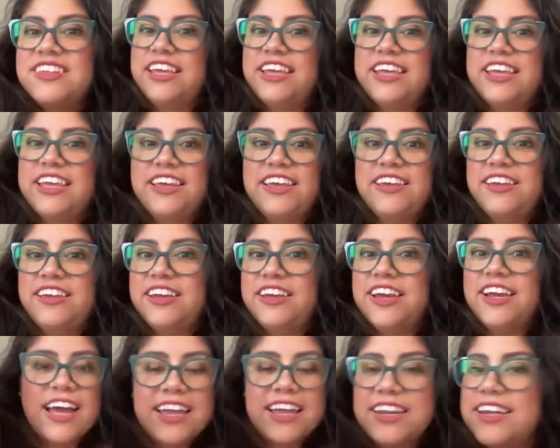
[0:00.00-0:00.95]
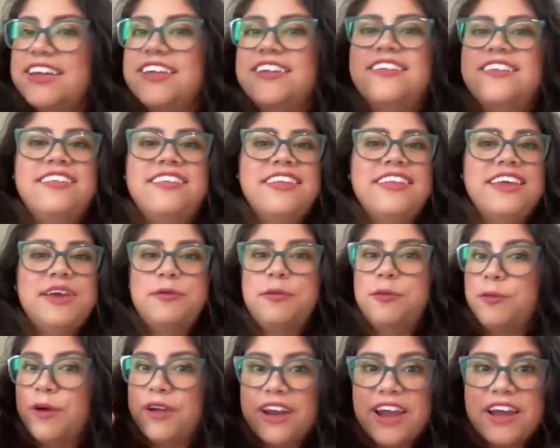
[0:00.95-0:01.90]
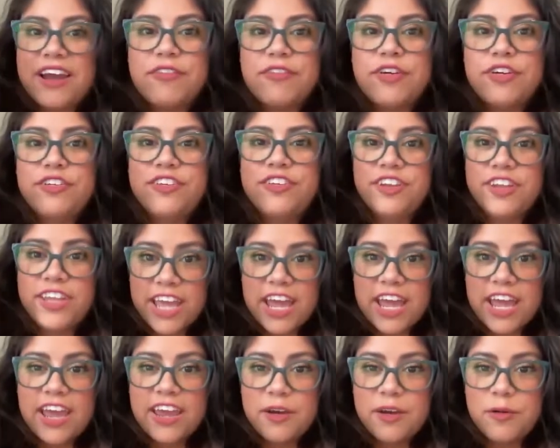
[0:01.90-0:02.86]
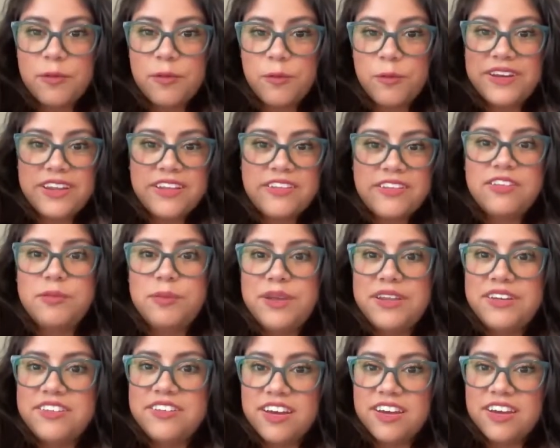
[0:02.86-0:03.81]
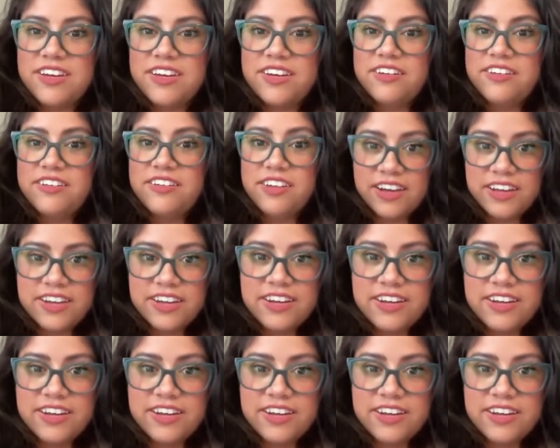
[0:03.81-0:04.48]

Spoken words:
the ganas, the whatever to get what needs to be done.